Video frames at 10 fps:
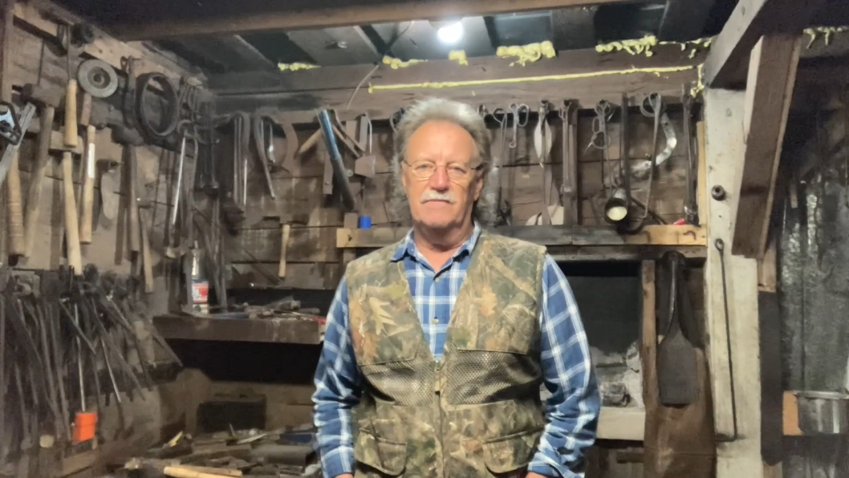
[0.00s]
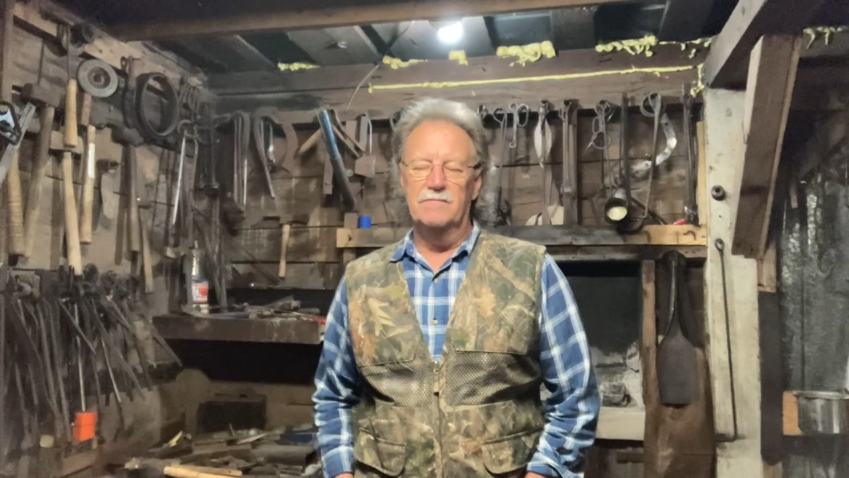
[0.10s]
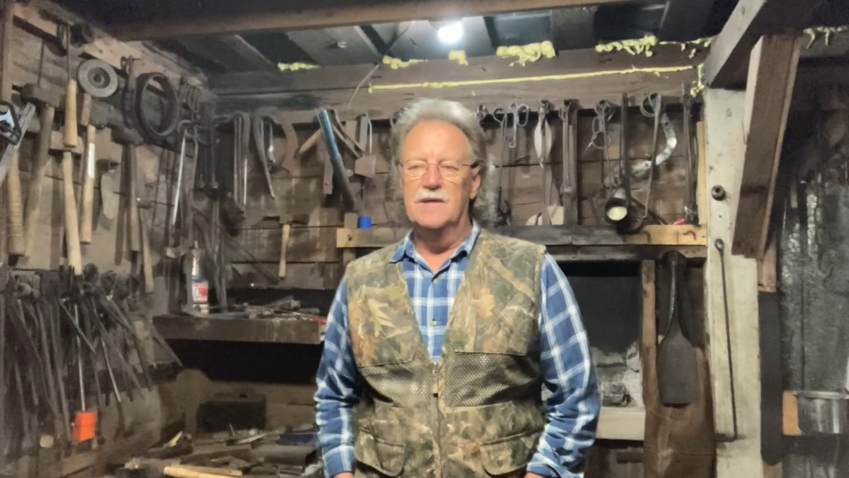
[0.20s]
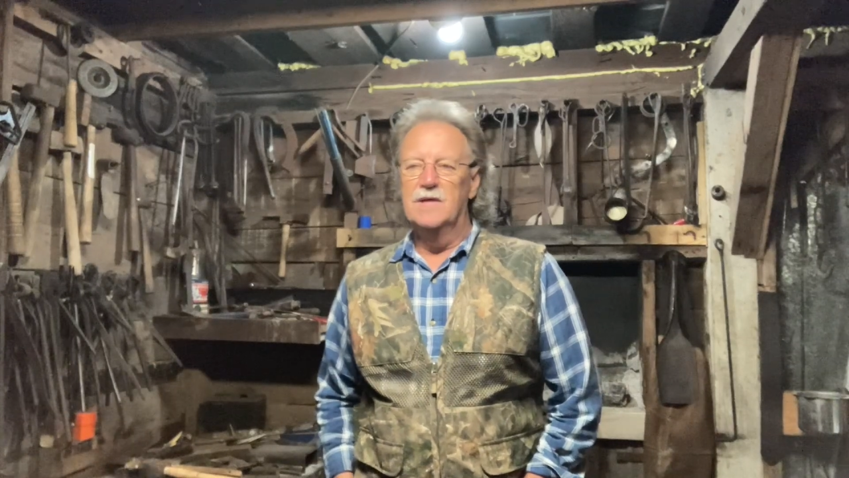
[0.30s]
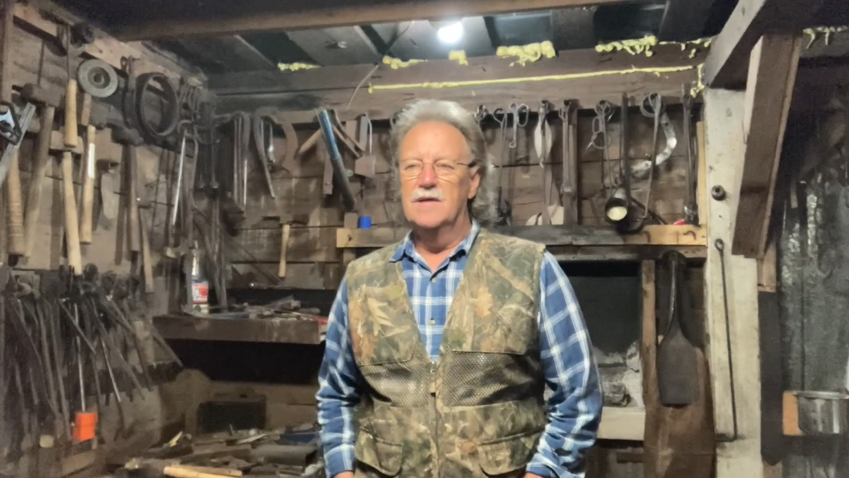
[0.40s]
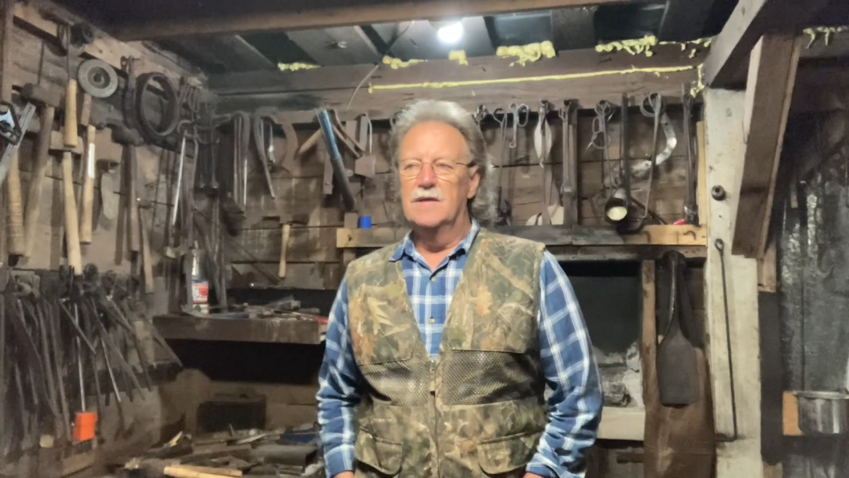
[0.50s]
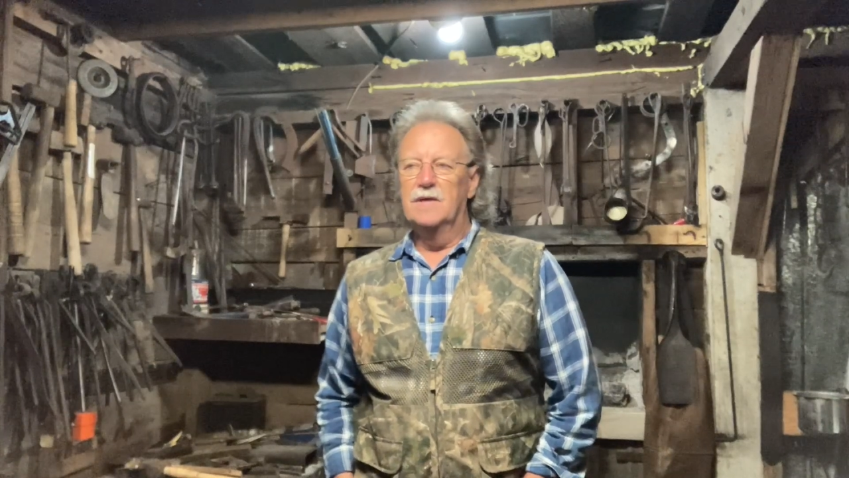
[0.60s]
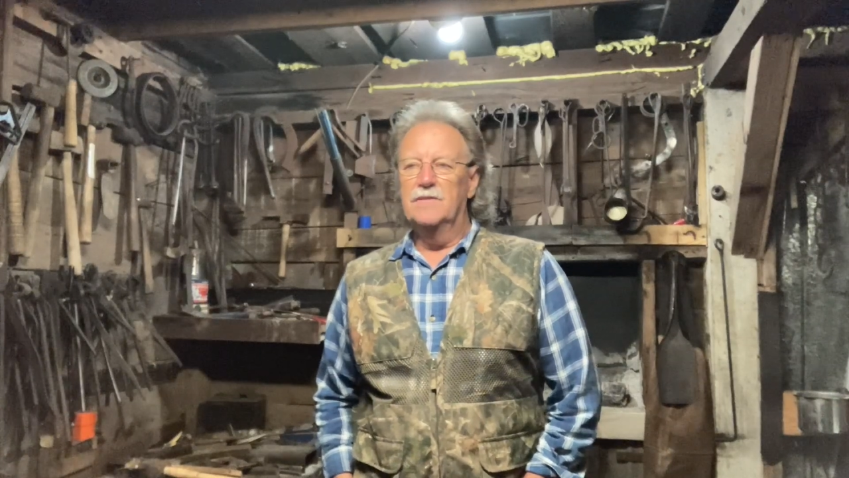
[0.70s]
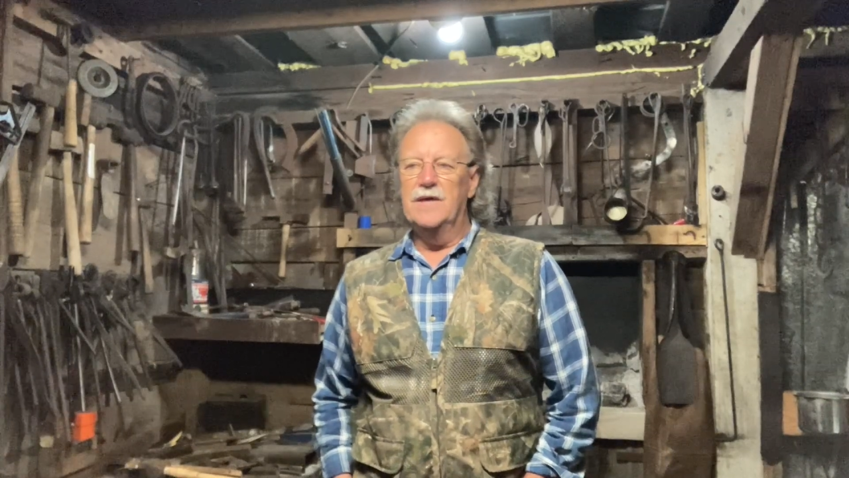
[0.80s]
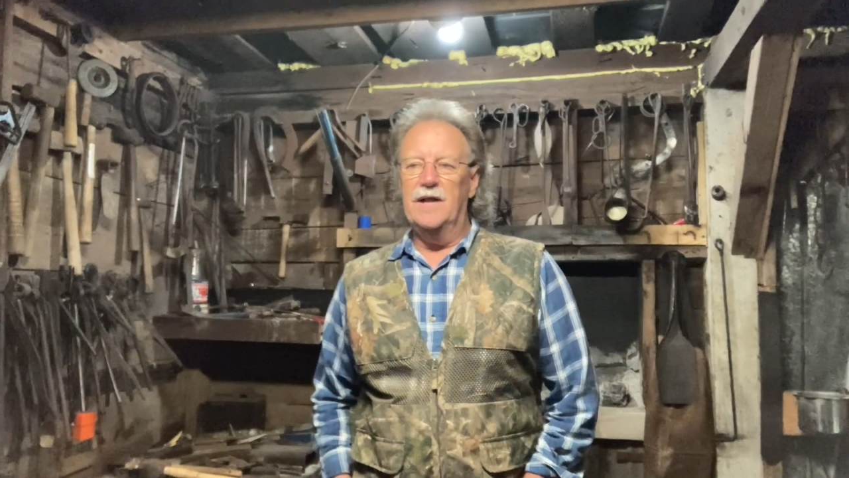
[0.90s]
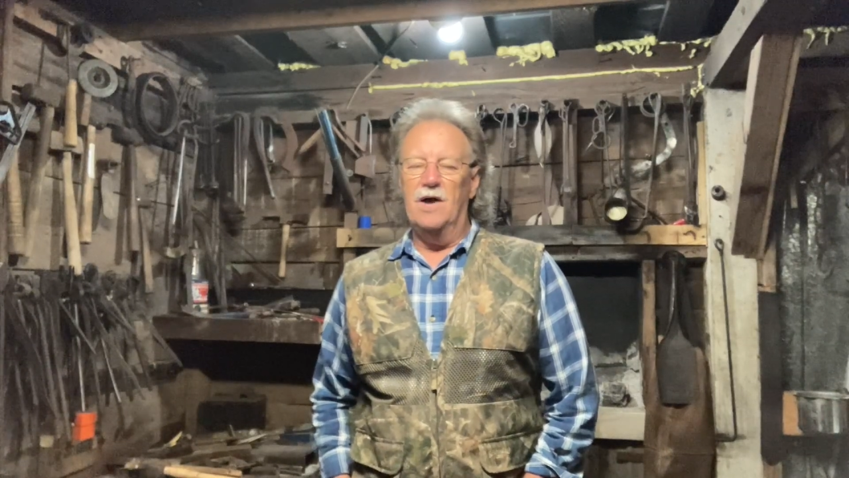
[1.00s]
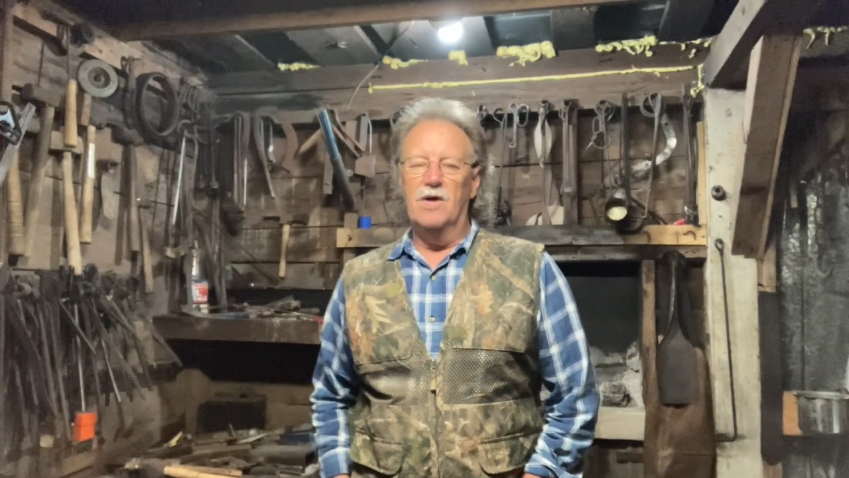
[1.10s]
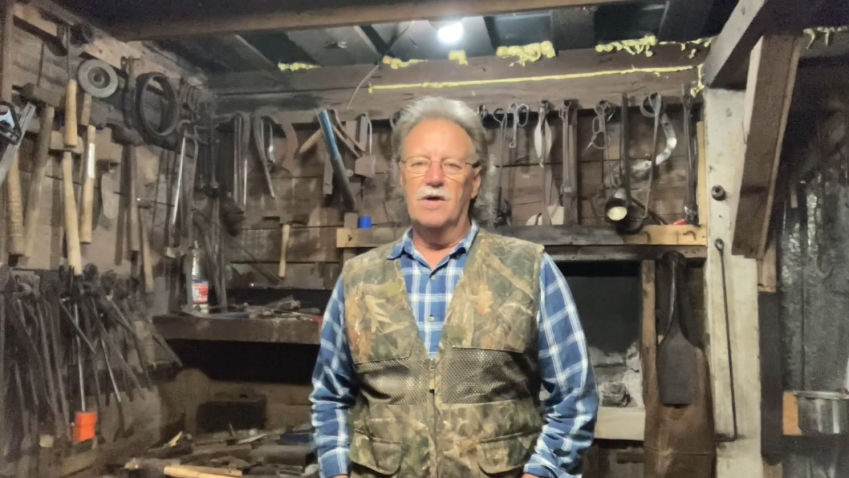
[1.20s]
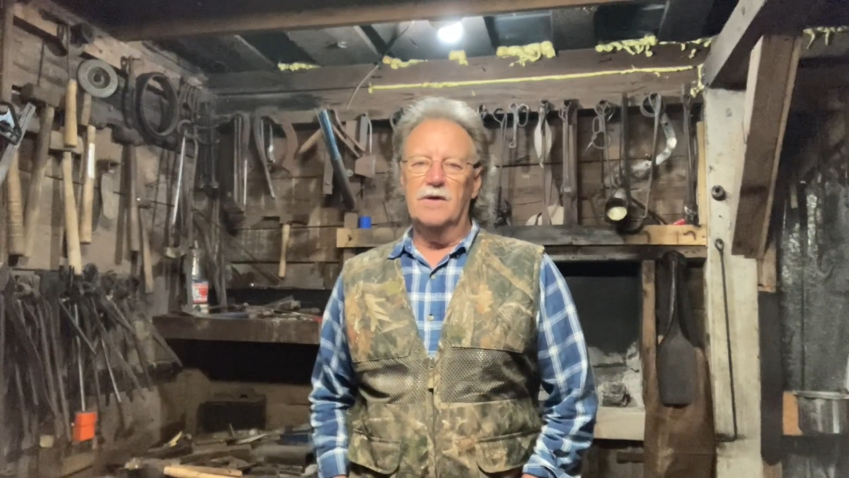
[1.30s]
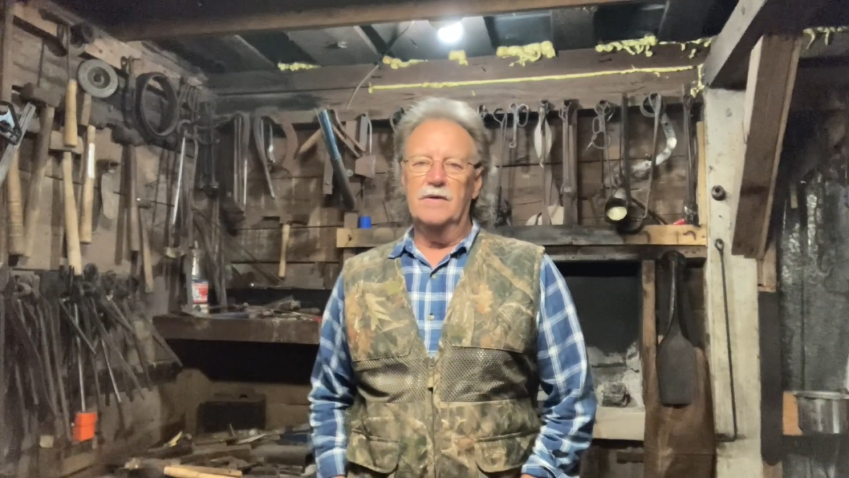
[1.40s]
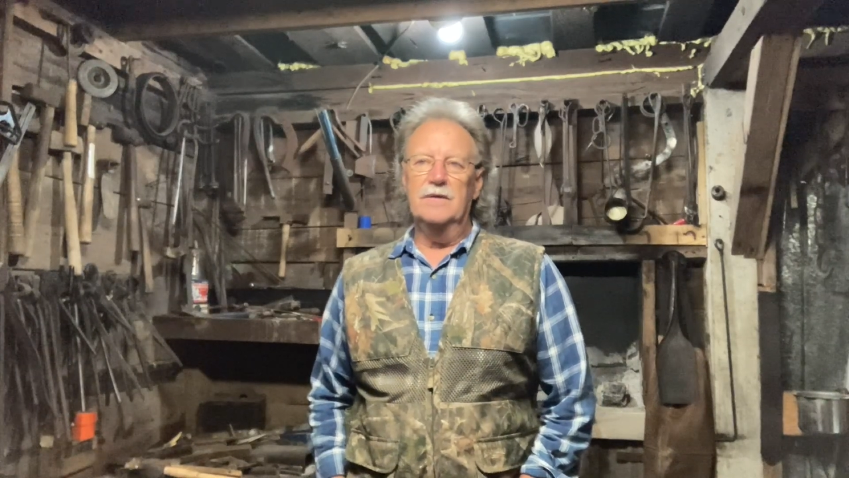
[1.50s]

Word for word: them that are